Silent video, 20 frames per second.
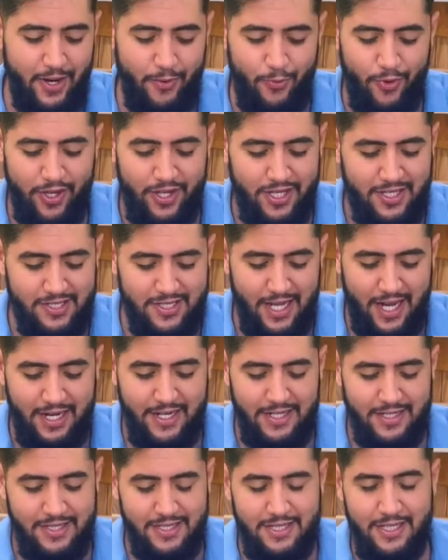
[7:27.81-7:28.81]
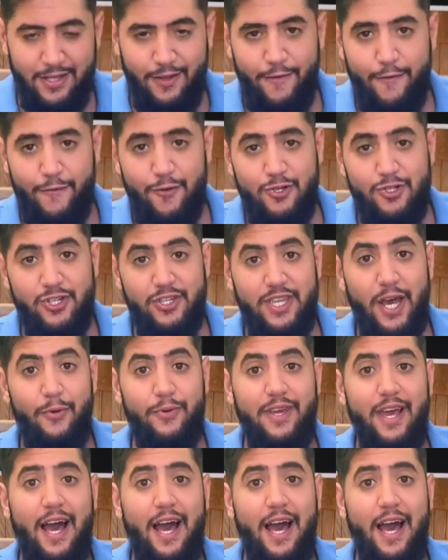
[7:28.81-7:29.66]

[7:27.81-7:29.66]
I'm really excited to see the future that we